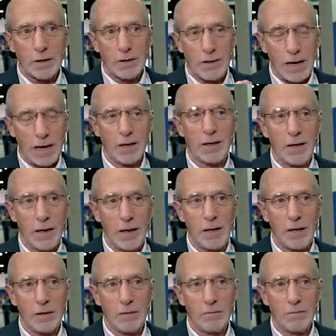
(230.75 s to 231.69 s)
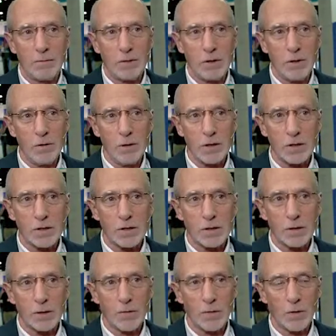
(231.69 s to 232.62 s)
dedicated
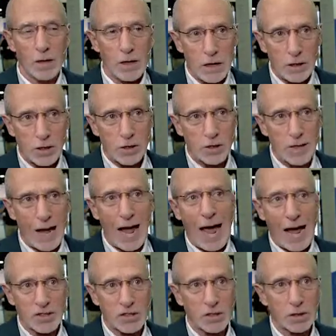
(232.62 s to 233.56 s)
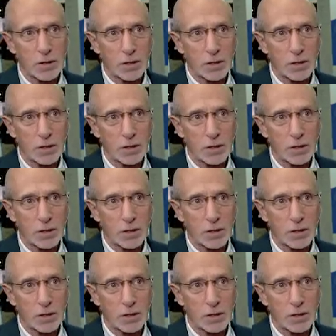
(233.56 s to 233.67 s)
units for each task?